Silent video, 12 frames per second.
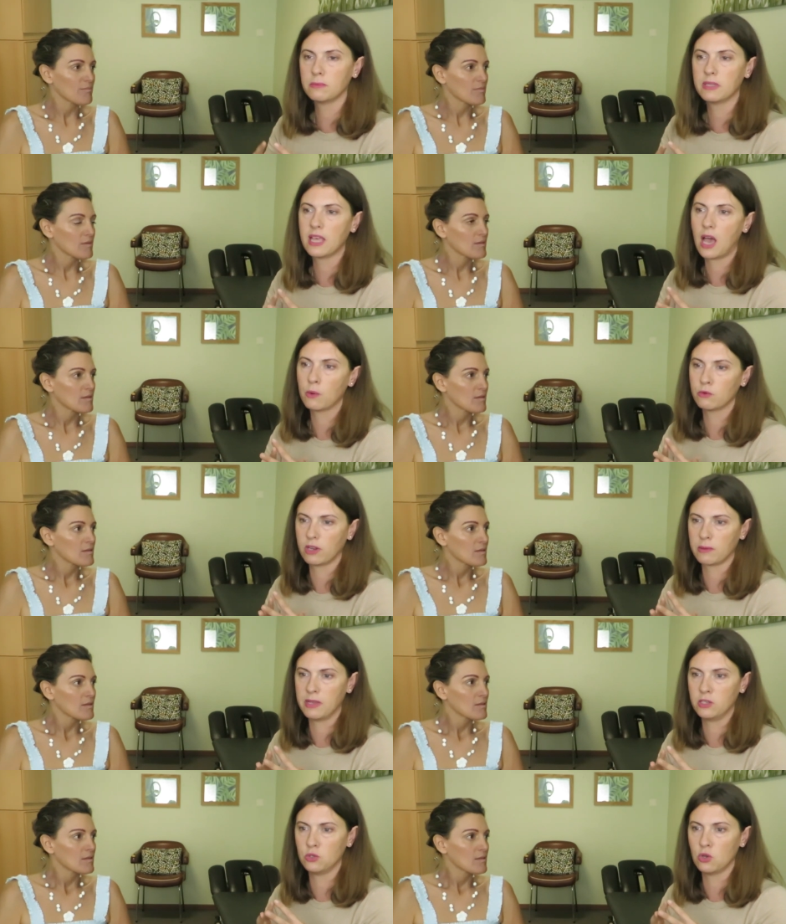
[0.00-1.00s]
Speaker 1: something that I would
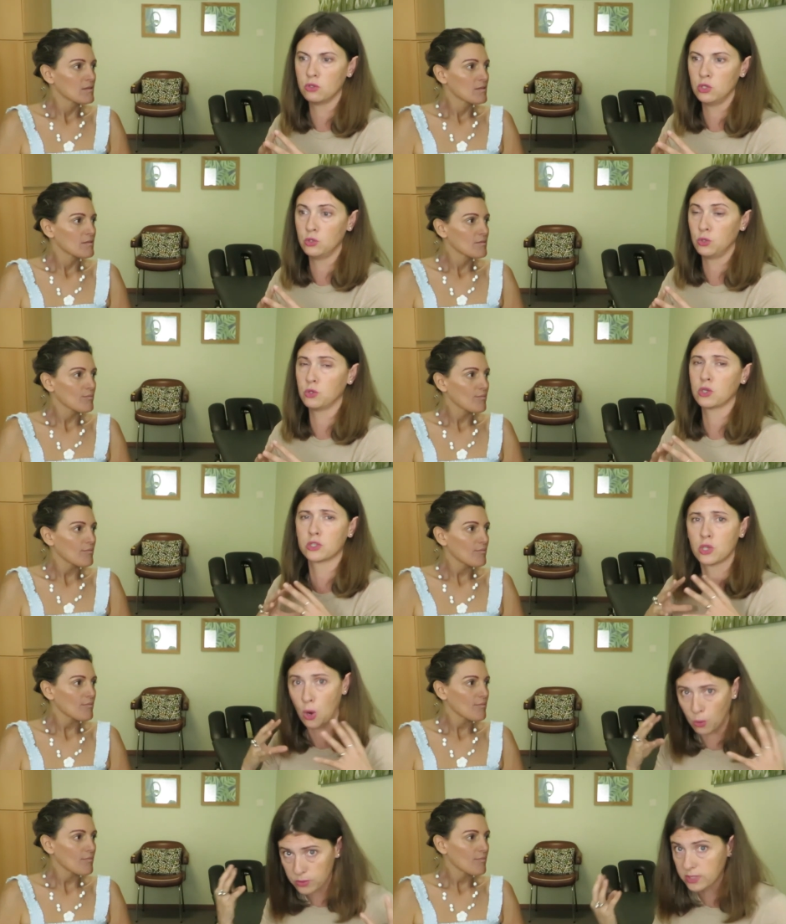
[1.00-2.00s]
recommend you you do
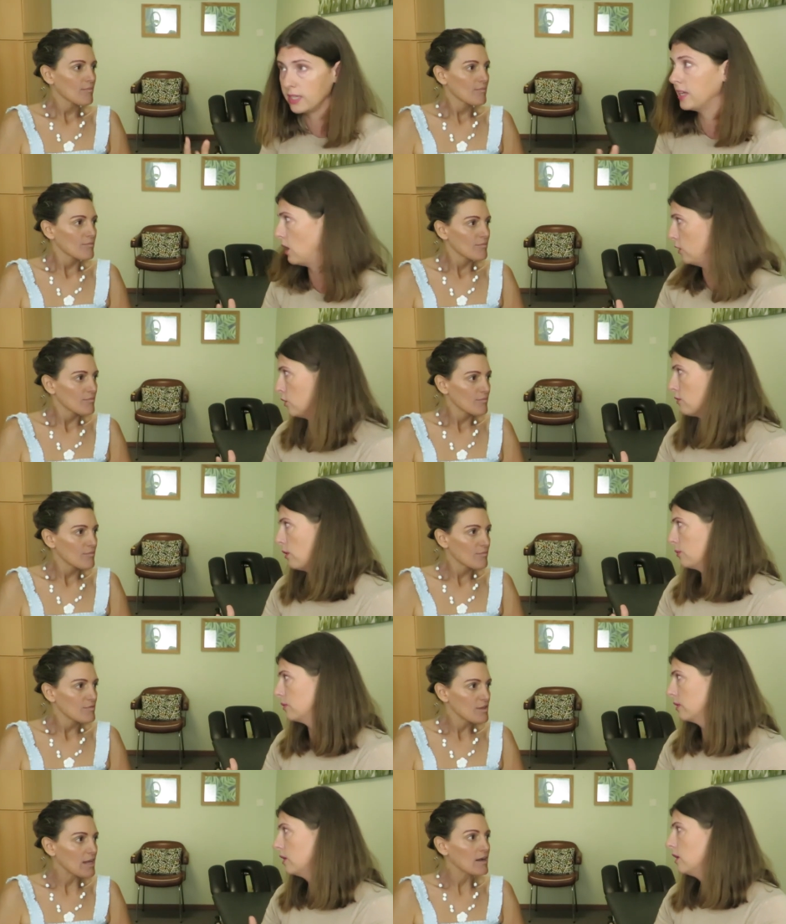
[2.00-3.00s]
totally on your
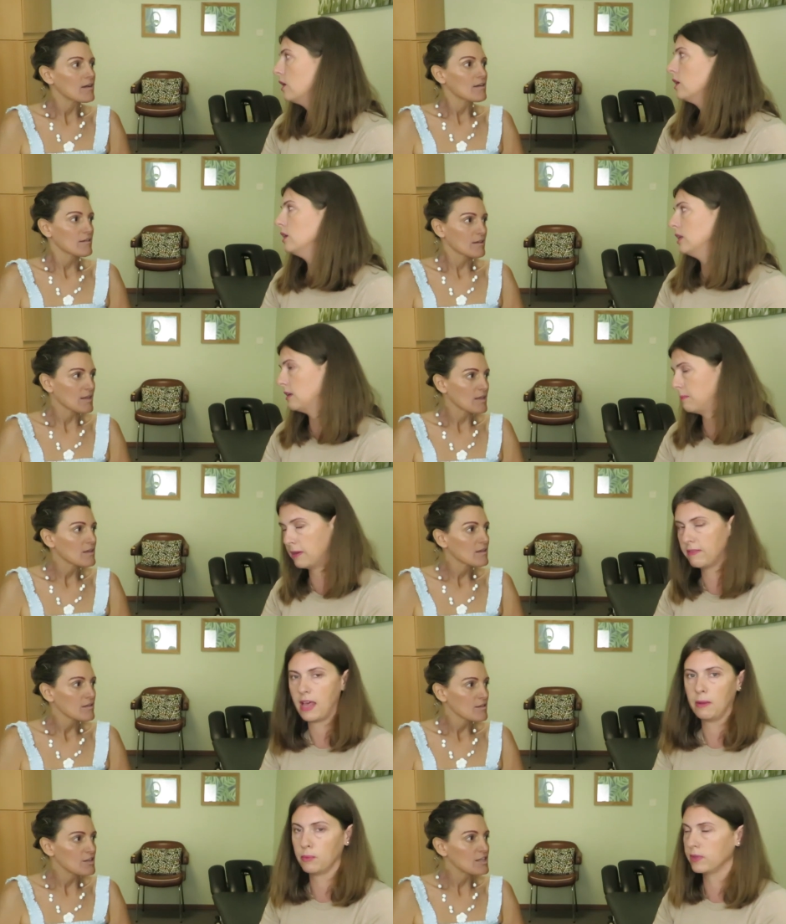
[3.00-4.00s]
own. Yeah, okay. You need a bit
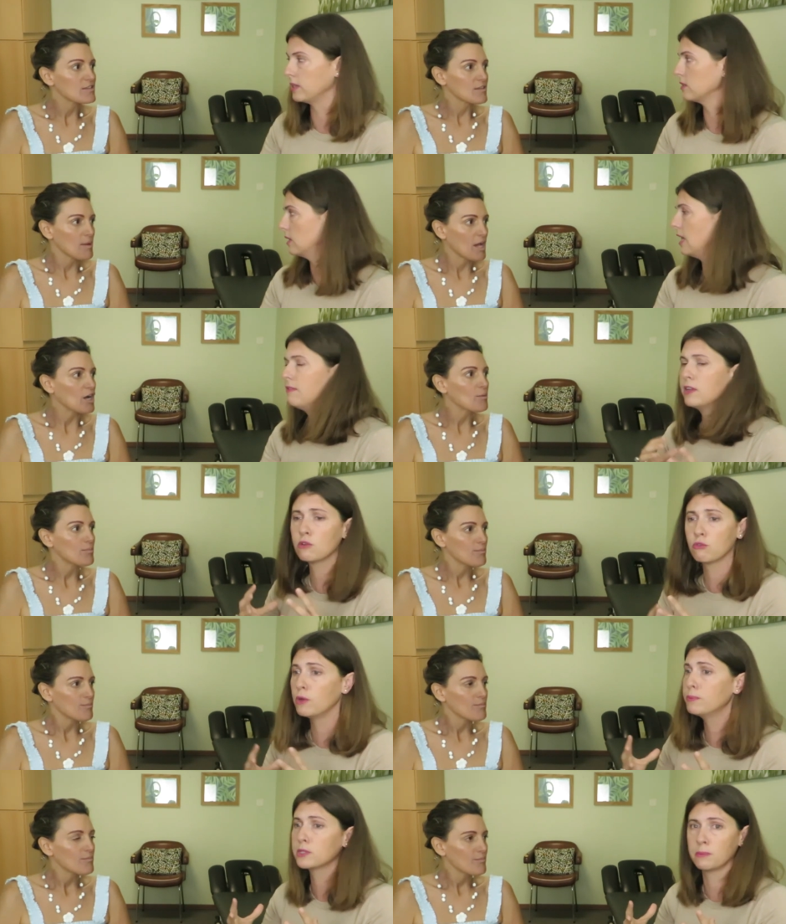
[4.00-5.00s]
of a help you with this. Even a
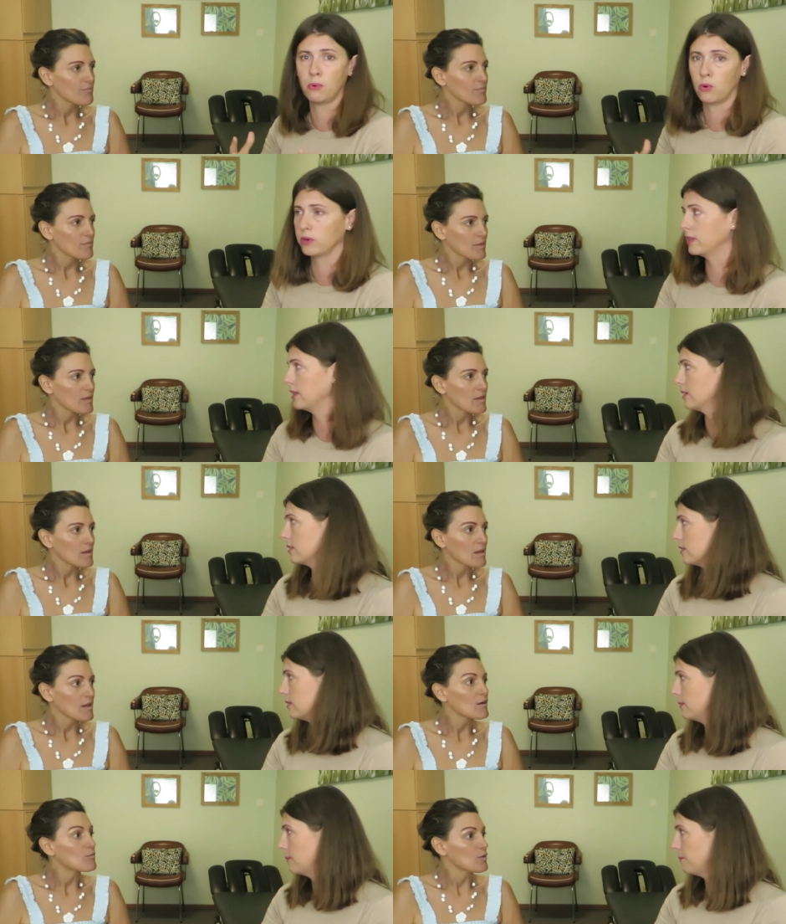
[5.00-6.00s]
group support in
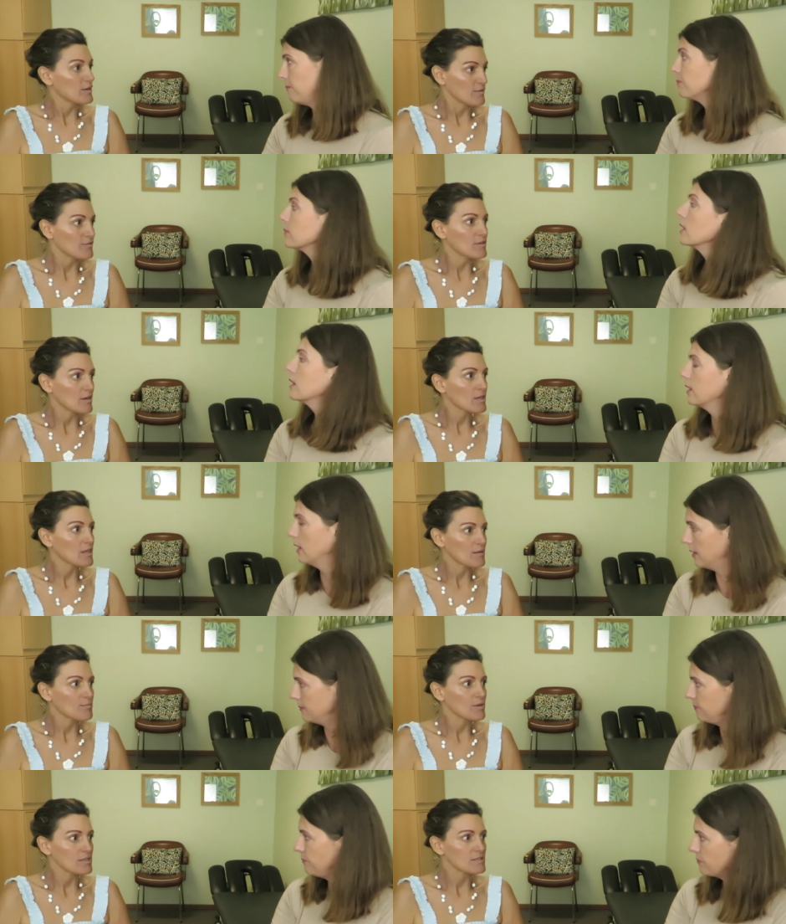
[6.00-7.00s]
this.
Speaker 2: Oh, wonderful. Okay,
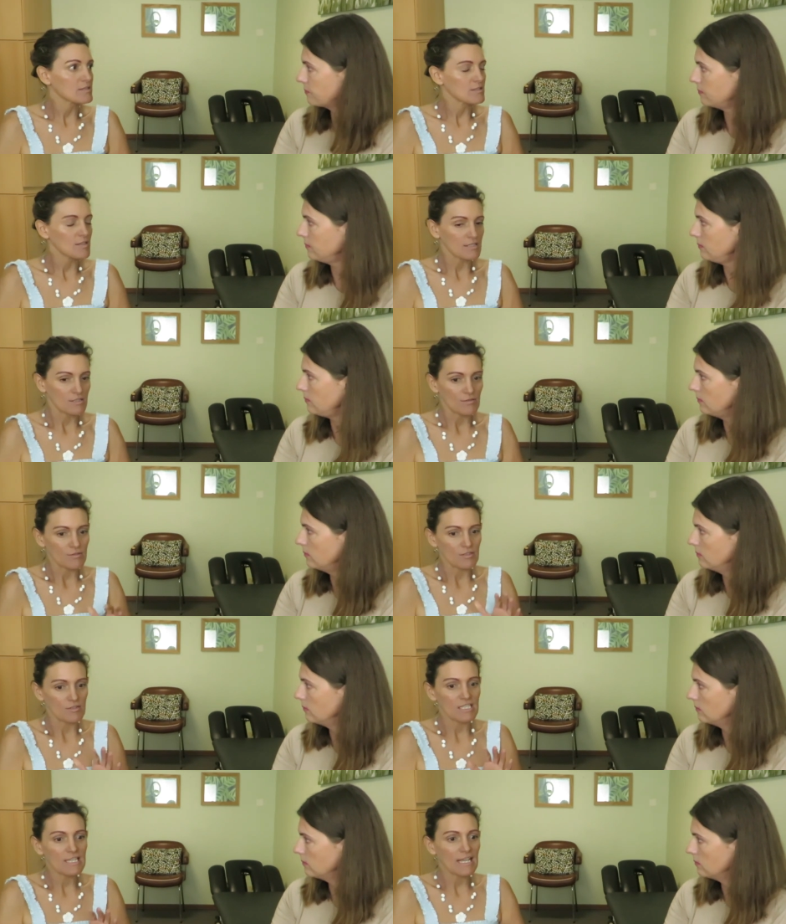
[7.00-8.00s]
yeah. brilliant. So yeah, so,
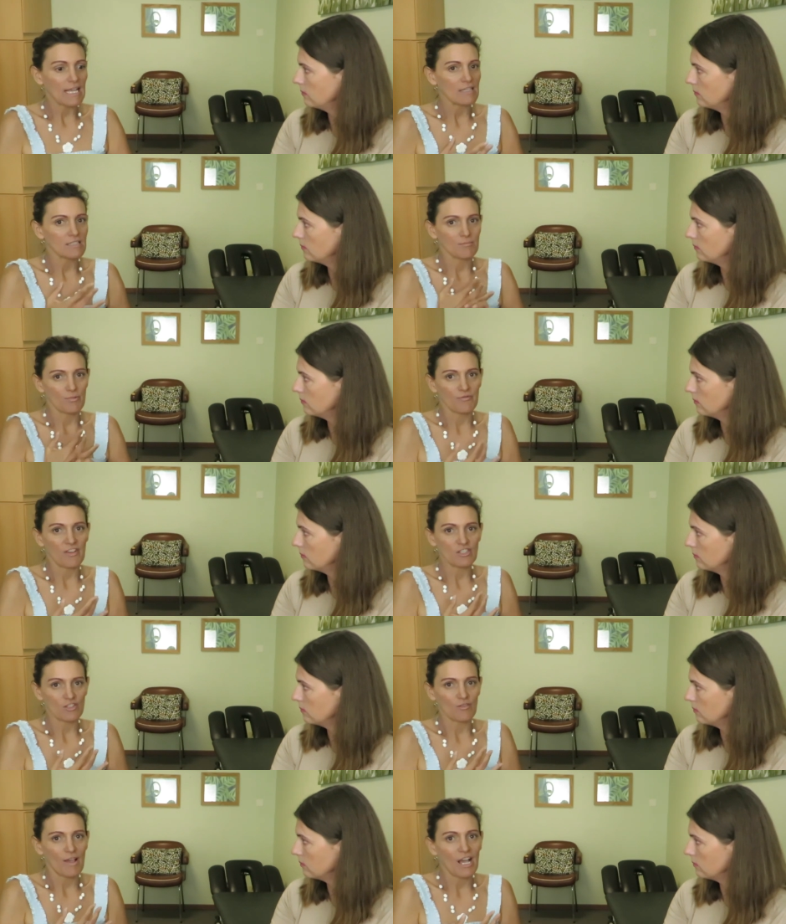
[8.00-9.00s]
so seeking out some
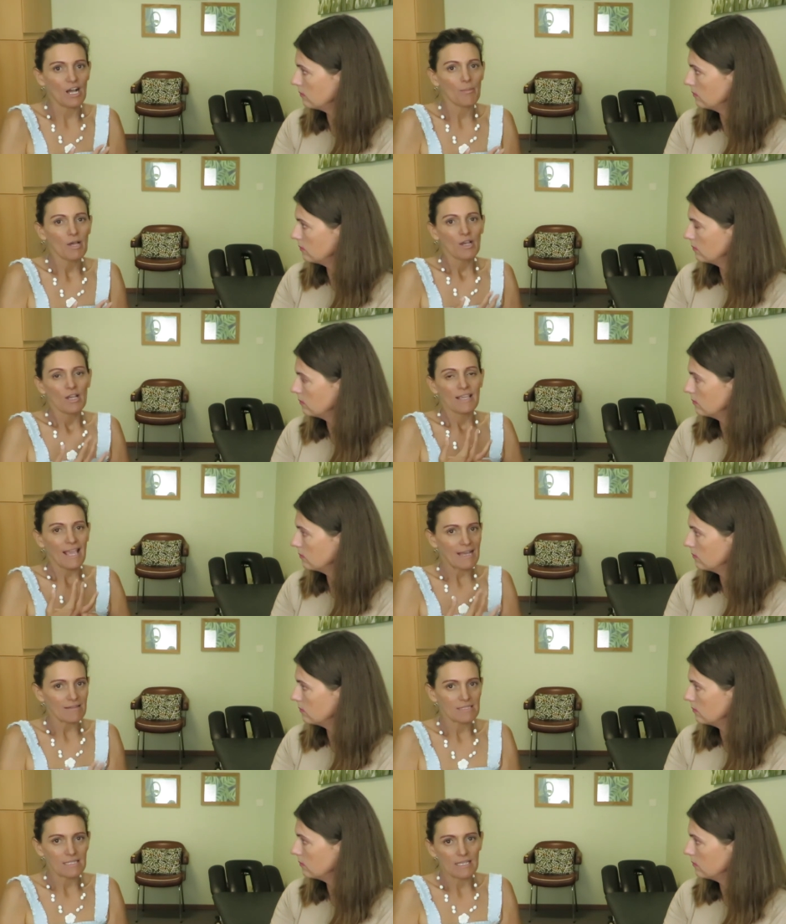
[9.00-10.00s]
professional help
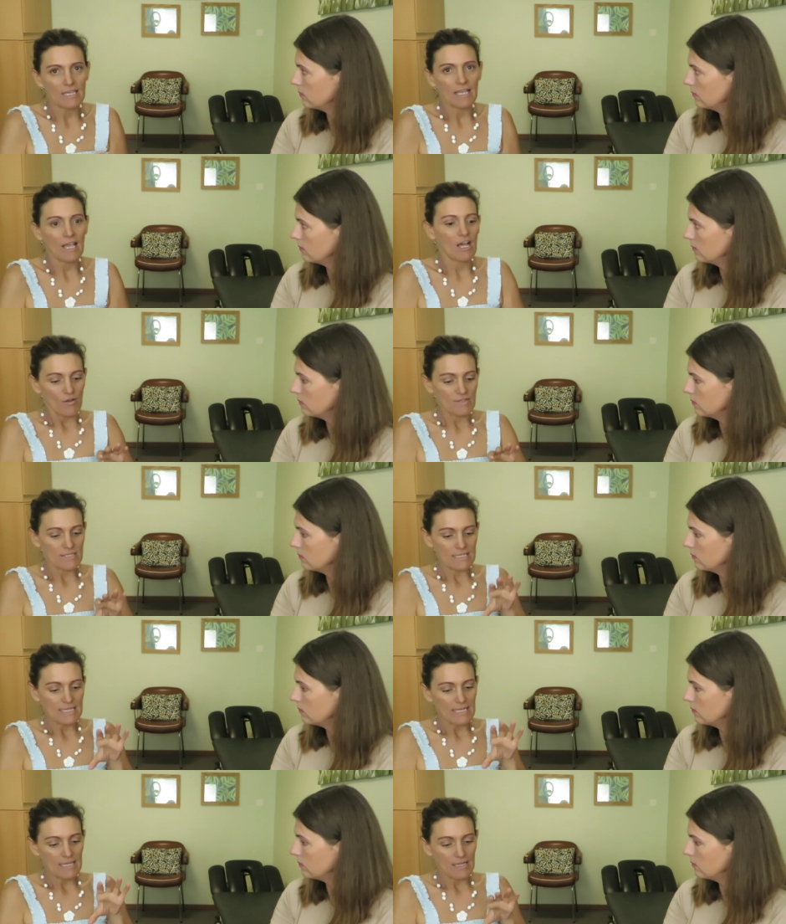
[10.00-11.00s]
counselling,
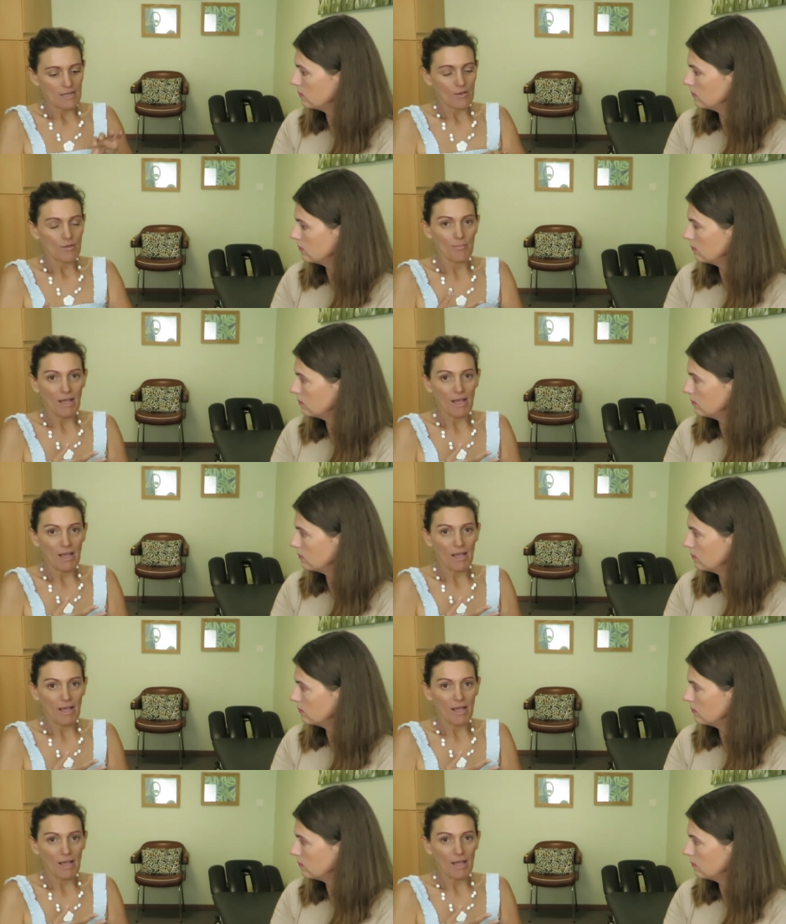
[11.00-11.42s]
obviously, you know, the